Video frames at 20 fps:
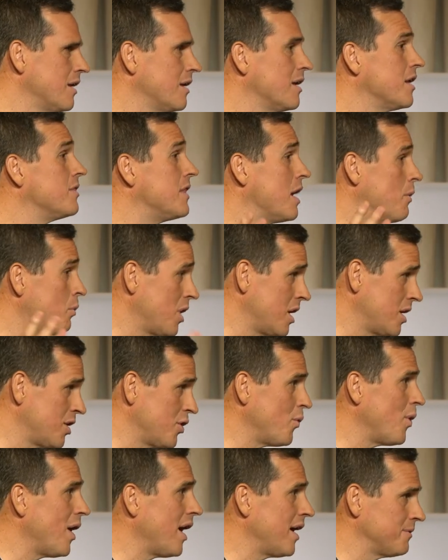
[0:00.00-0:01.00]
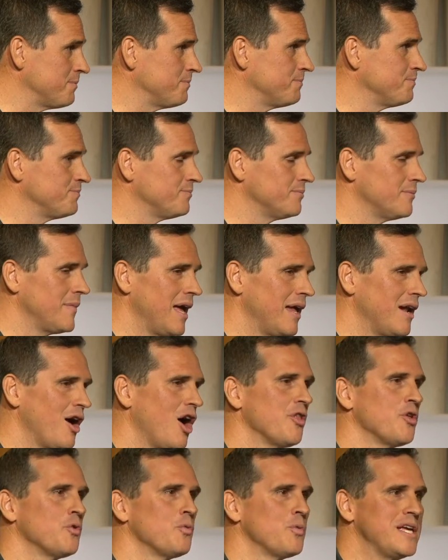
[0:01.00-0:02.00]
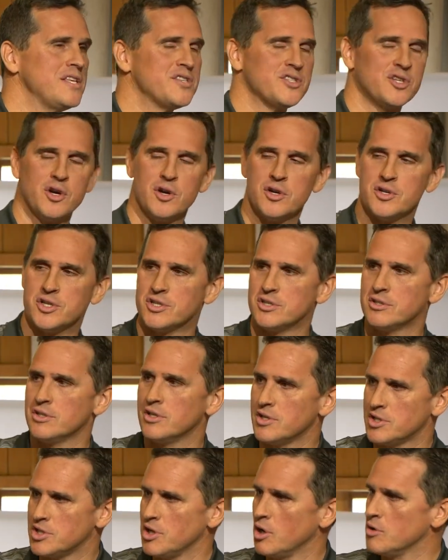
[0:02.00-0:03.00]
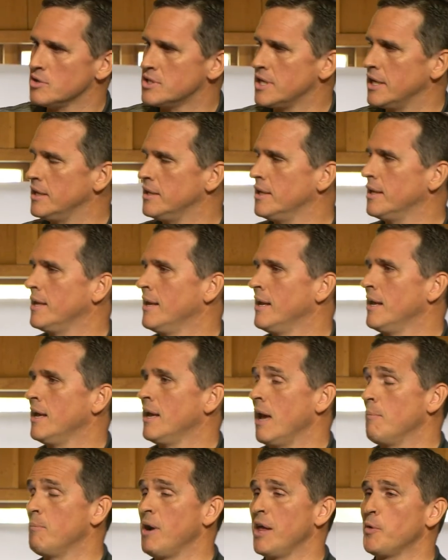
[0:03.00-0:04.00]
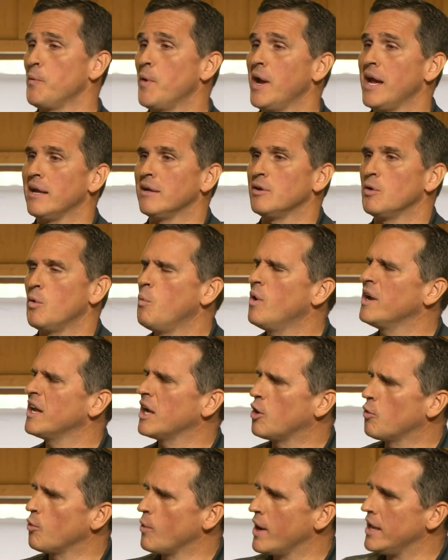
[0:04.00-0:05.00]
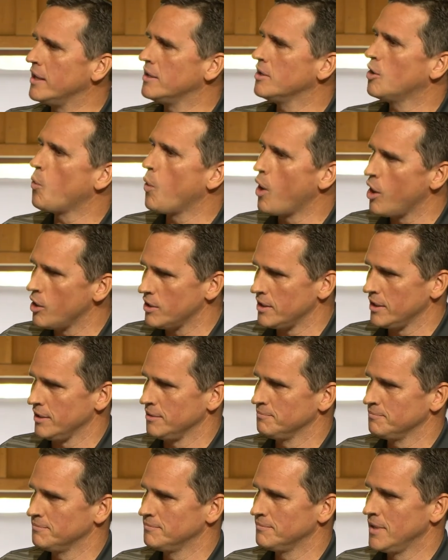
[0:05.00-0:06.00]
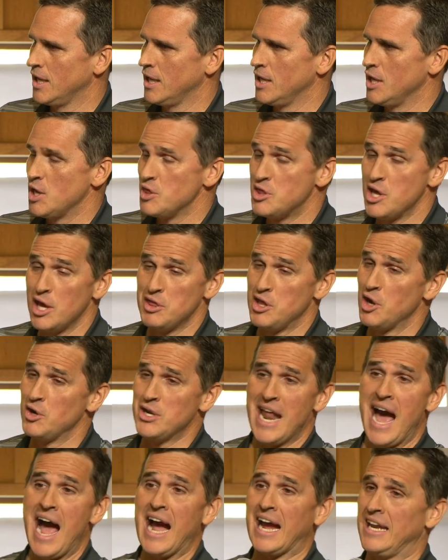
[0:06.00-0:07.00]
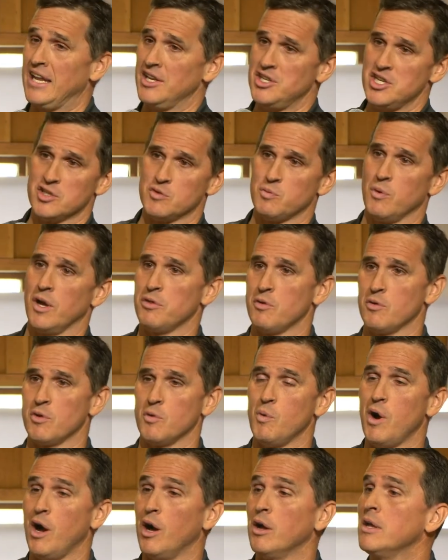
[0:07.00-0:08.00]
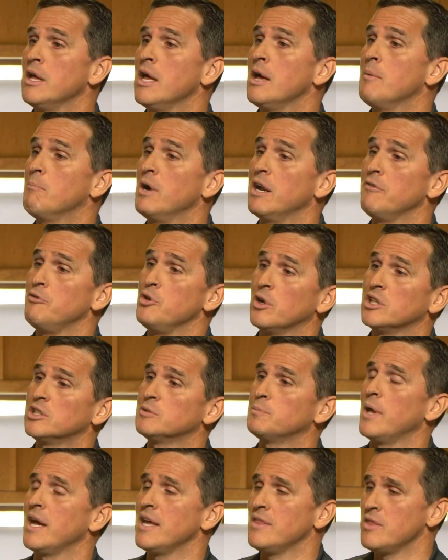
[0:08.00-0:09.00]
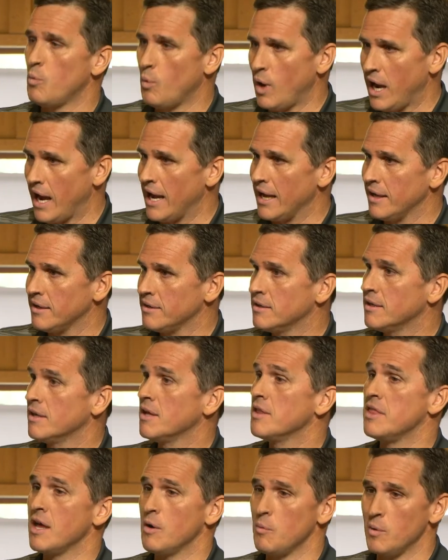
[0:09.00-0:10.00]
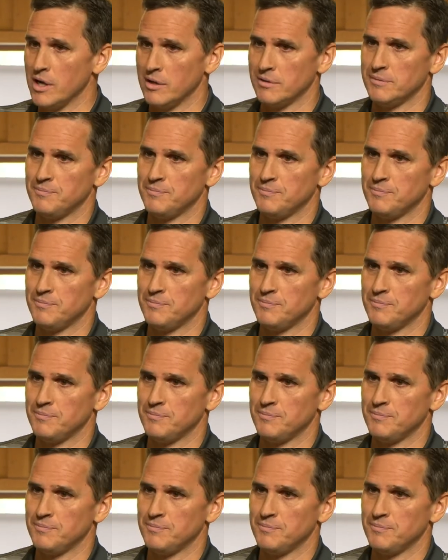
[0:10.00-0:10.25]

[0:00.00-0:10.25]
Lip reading: They want to know why. And all the research shows it. And by the way, what a great quality. They're not going to just run through the wall. But if you explain the why, they will.